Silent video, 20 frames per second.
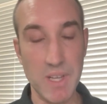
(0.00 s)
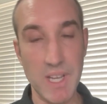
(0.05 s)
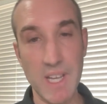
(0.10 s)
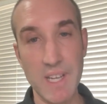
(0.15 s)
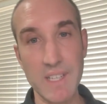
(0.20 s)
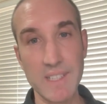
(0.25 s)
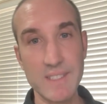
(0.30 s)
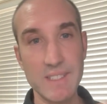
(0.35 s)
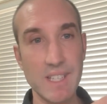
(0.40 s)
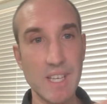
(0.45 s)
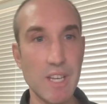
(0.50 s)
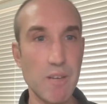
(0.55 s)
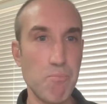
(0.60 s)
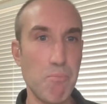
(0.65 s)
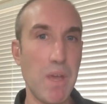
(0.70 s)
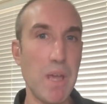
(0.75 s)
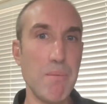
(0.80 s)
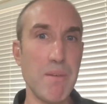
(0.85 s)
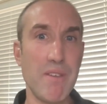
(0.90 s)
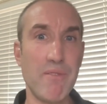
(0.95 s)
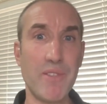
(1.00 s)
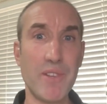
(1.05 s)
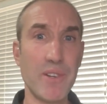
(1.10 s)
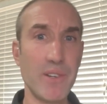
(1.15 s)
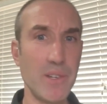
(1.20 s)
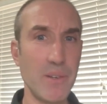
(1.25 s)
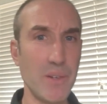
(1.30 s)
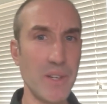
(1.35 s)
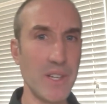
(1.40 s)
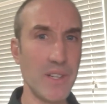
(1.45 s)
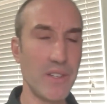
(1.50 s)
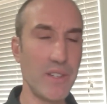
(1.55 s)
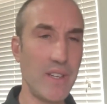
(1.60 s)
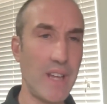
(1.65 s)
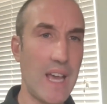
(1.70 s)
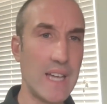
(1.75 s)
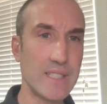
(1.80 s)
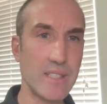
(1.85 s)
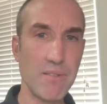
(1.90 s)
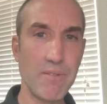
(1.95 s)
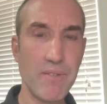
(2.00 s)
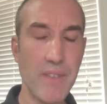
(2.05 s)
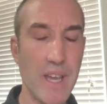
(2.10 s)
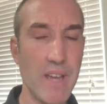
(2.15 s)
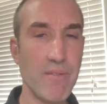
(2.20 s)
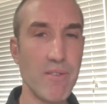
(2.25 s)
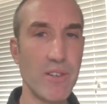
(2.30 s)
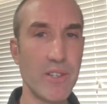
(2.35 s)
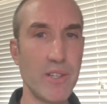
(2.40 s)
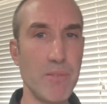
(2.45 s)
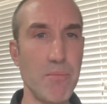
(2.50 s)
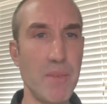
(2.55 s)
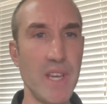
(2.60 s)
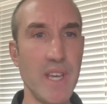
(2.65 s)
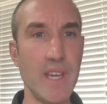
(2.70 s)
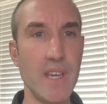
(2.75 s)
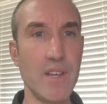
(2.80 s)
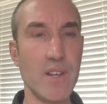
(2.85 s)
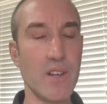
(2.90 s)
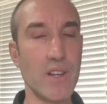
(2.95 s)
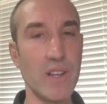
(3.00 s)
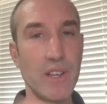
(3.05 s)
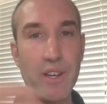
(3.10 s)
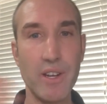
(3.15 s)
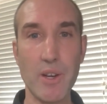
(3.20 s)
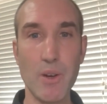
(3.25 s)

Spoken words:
And it's like, maybe if they're doing it as a favor to me, or,